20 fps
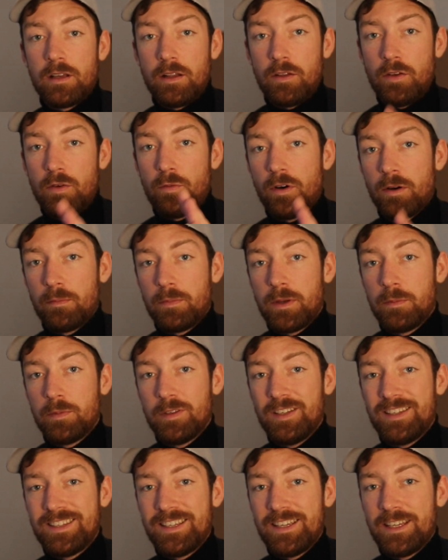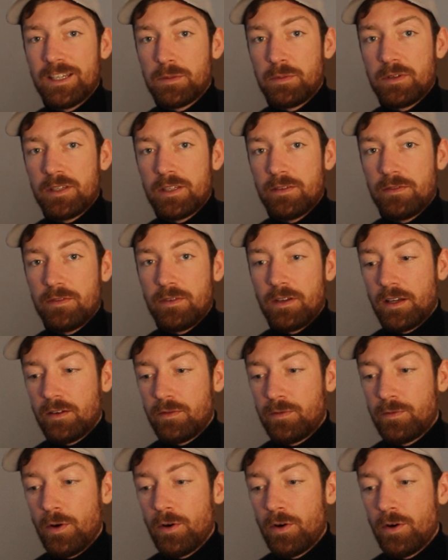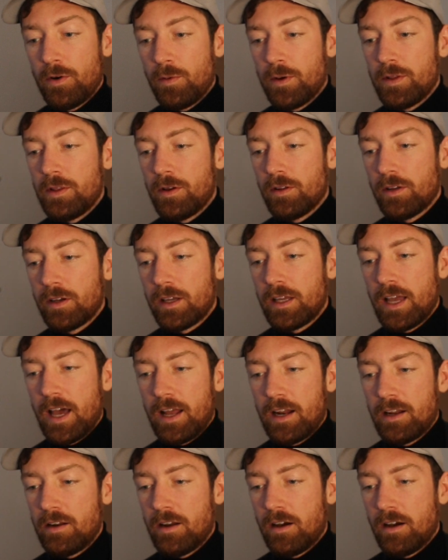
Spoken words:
and you want people to see a specific photo when they're looking at it,